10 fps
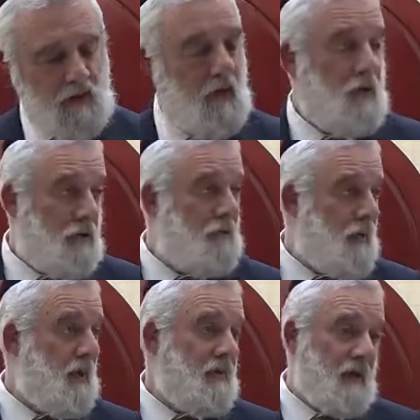It could
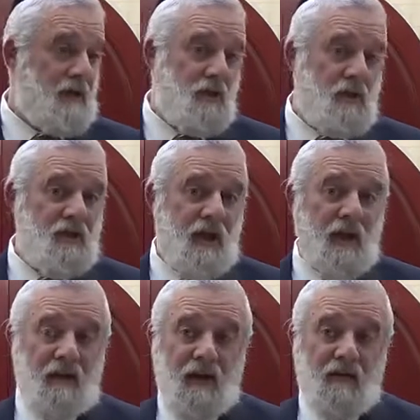be that he's just
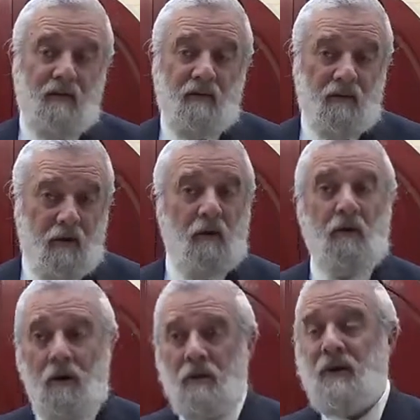saying that a
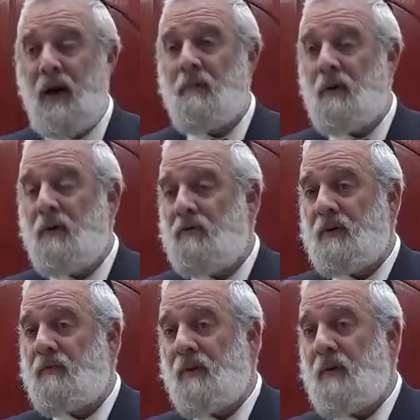long time ago,
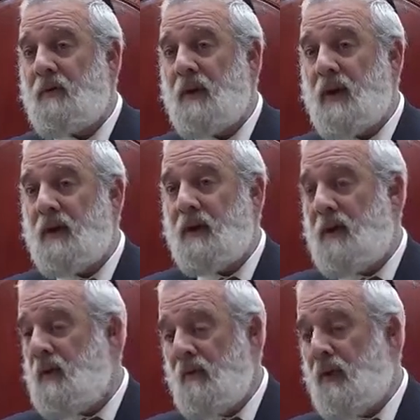from the very beginning,
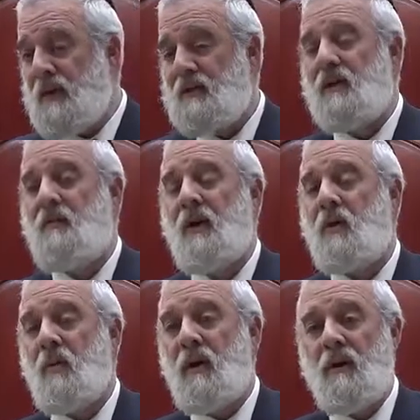he realized that right
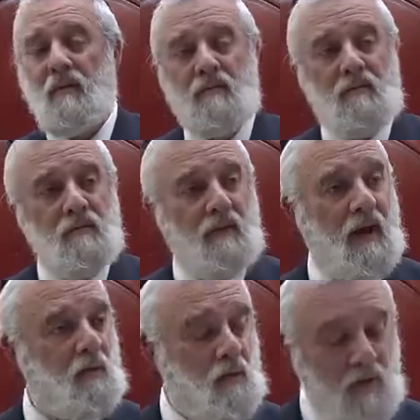away,
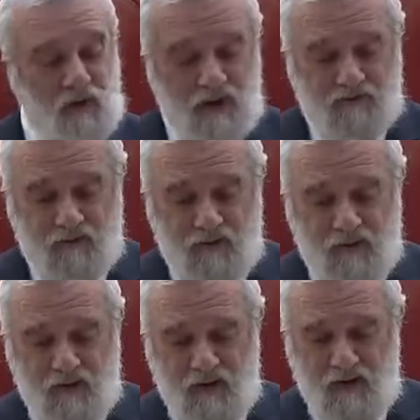without too much effort,
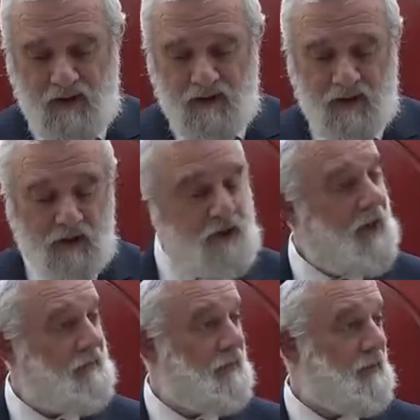that
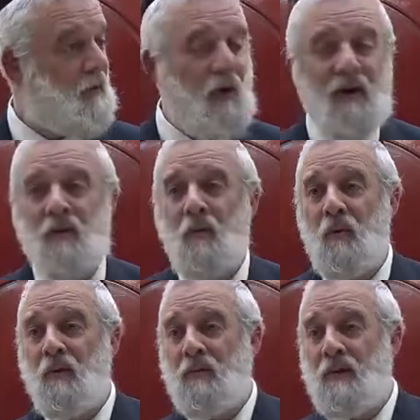Hashem created the
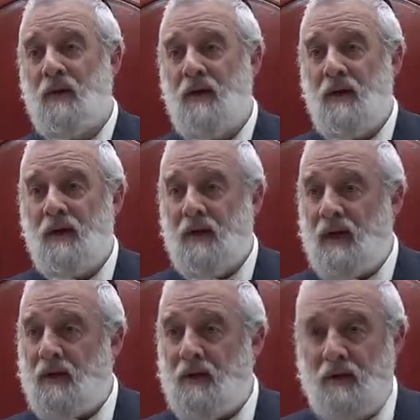world,
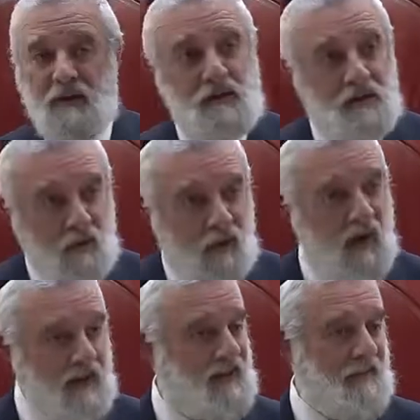that this
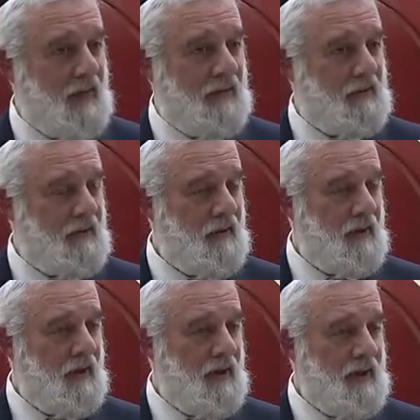Torah is emet.
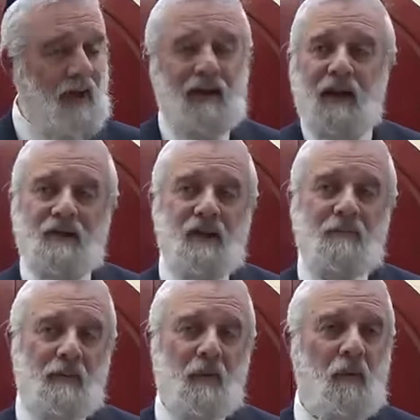Not like some
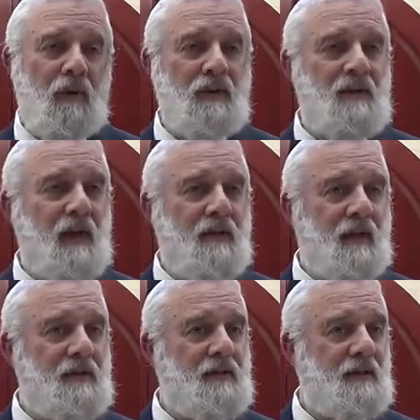people want to say
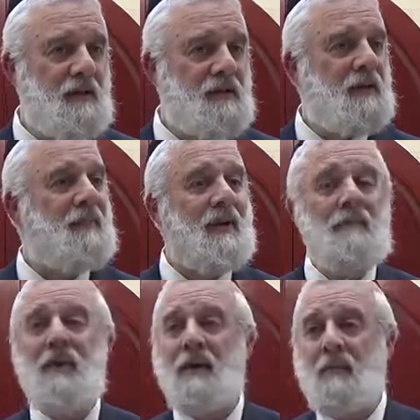that some
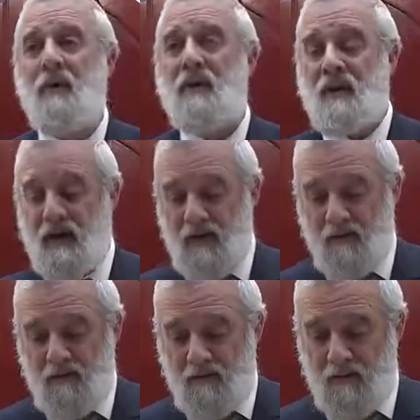committee put it together.